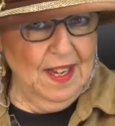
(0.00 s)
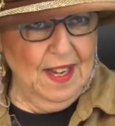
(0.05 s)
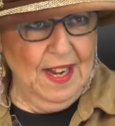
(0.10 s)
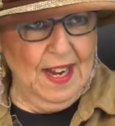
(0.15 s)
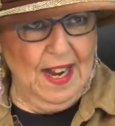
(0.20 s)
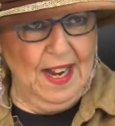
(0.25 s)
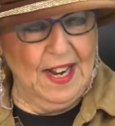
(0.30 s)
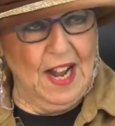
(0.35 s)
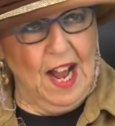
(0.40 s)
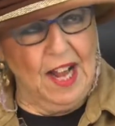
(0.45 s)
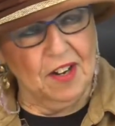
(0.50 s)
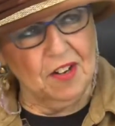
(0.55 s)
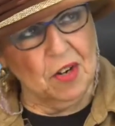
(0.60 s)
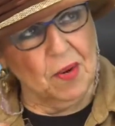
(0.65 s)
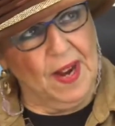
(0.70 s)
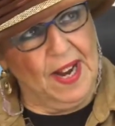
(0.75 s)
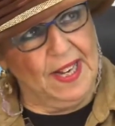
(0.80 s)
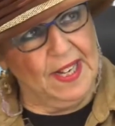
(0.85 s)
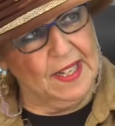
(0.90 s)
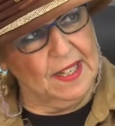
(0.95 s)
And I don't know
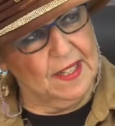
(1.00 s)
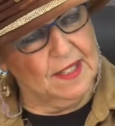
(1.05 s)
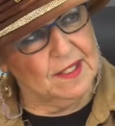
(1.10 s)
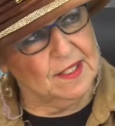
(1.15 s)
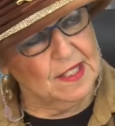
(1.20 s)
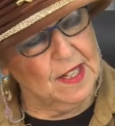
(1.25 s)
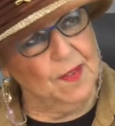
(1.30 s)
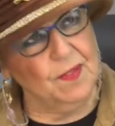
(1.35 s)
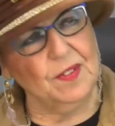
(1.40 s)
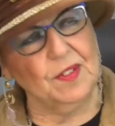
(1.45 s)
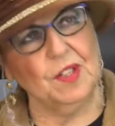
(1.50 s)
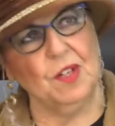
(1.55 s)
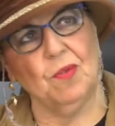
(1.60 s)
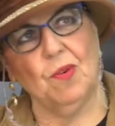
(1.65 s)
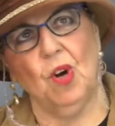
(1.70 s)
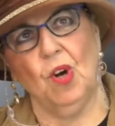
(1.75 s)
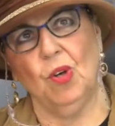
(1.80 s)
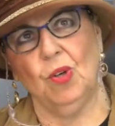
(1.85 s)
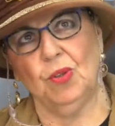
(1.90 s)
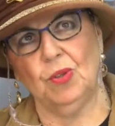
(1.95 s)
any
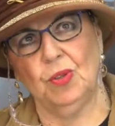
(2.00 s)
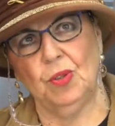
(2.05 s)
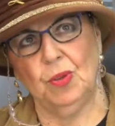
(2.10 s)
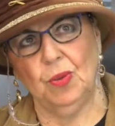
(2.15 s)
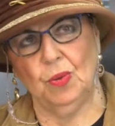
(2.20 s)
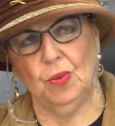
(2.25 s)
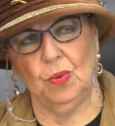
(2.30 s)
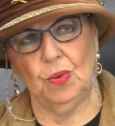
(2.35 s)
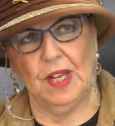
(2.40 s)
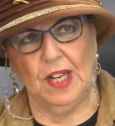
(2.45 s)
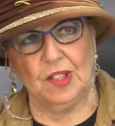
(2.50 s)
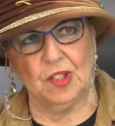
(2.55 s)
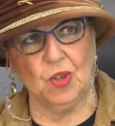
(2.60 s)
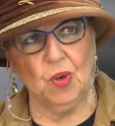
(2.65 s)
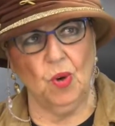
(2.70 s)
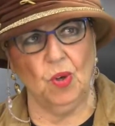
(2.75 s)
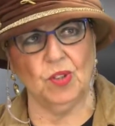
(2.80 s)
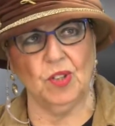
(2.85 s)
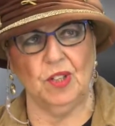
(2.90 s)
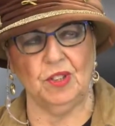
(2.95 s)
7-year-old who gets
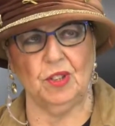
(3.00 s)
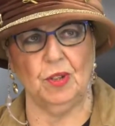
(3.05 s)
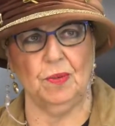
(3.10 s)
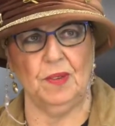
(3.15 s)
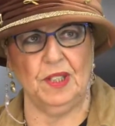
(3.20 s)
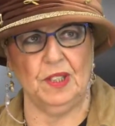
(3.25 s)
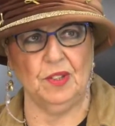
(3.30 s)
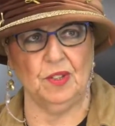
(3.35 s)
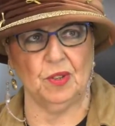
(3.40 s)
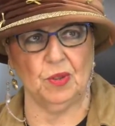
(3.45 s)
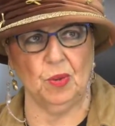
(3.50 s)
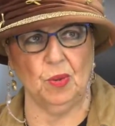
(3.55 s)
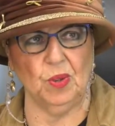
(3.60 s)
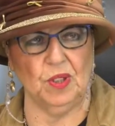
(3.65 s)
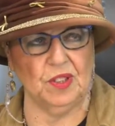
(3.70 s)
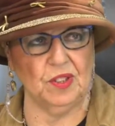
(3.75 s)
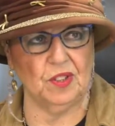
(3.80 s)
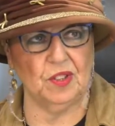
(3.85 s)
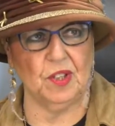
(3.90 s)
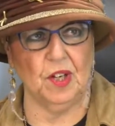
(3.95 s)
called on to read in school
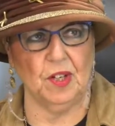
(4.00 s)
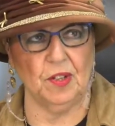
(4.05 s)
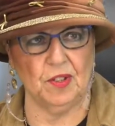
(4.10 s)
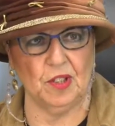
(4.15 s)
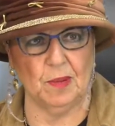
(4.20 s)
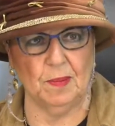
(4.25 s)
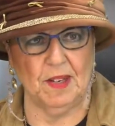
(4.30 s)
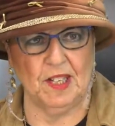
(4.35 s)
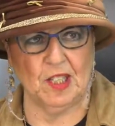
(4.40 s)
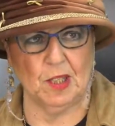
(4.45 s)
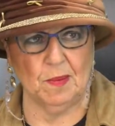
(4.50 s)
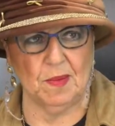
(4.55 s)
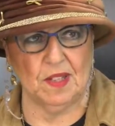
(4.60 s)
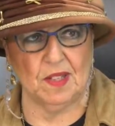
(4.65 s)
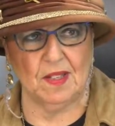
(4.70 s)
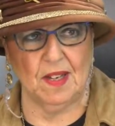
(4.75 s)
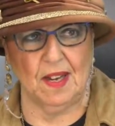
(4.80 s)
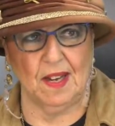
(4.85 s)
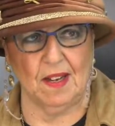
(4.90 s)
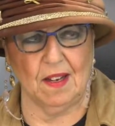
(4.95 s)
and stutters or makes a
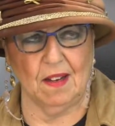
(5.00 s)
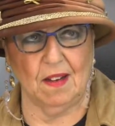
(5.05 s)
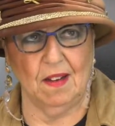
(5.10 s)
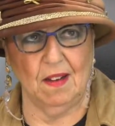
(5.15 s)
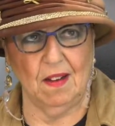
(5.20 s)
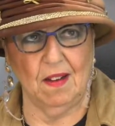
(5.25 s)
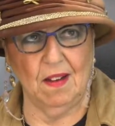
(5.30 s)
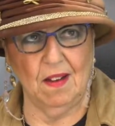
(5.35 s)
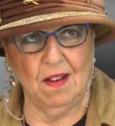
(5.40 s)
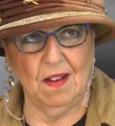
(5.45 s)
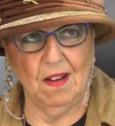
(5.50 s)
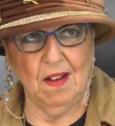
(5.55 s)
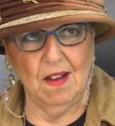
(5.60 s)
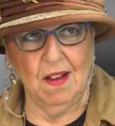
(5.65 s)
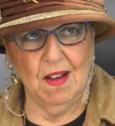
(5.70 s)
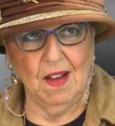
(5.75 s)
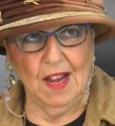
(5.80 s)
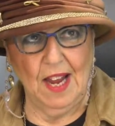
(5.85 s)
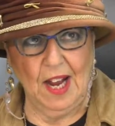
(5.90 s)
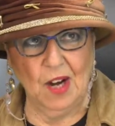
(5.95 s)
mistake,
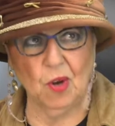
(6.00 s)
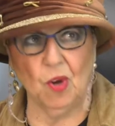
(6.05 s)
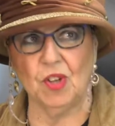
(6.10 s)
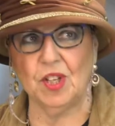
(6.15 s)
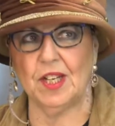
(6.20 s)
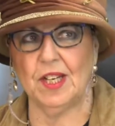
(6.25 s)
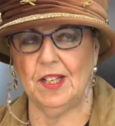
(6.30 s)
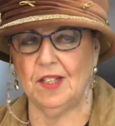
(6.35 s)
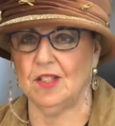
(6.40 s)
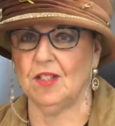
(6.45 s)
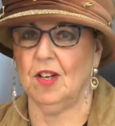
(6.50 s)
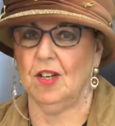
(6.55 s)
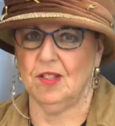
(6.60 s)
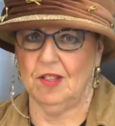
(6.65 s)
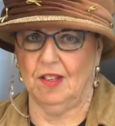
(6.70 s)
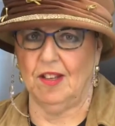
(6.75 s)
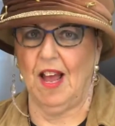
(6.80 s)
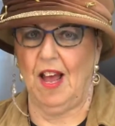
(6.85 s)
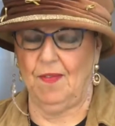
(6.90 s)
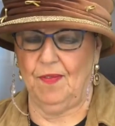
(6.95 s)
and all the kids start
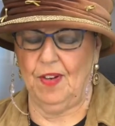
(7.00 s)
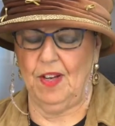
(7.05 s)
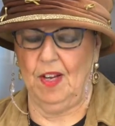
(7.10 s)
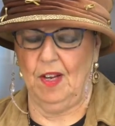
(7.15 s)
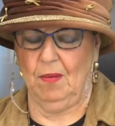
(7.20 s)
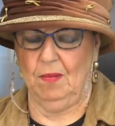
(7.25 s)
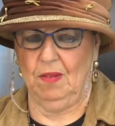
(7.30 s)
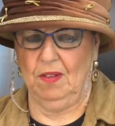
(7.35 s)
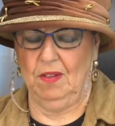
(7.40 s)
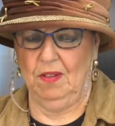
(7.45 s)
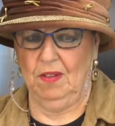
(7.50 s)
to laugh at him.